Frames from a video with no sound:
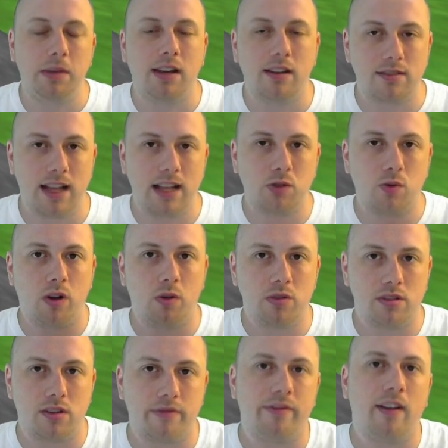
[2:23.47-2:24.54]
because that's what it
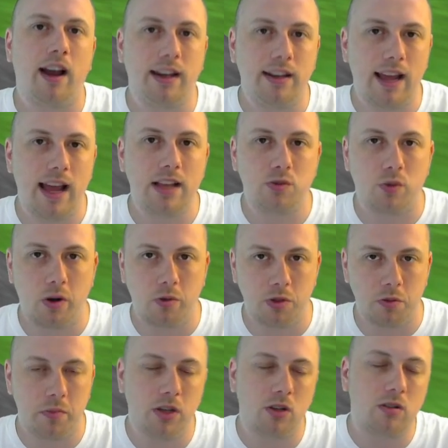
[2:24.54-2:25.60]
was defined as when it
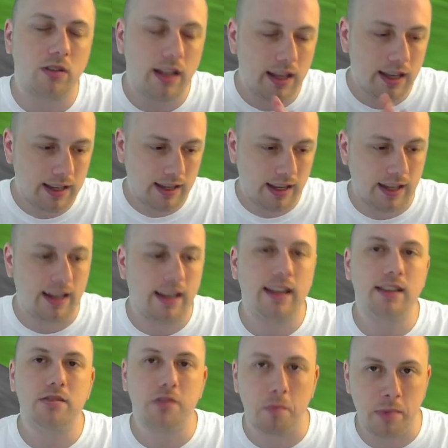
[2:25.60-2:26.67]
was built. It
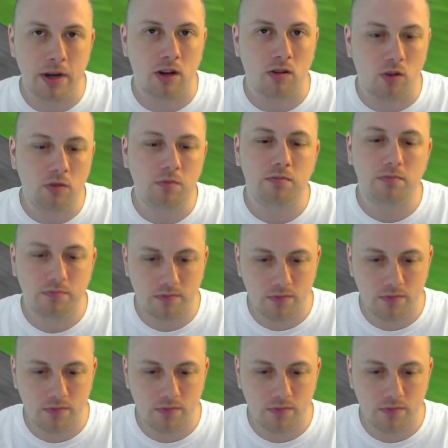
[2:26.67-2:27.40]
is a barrel.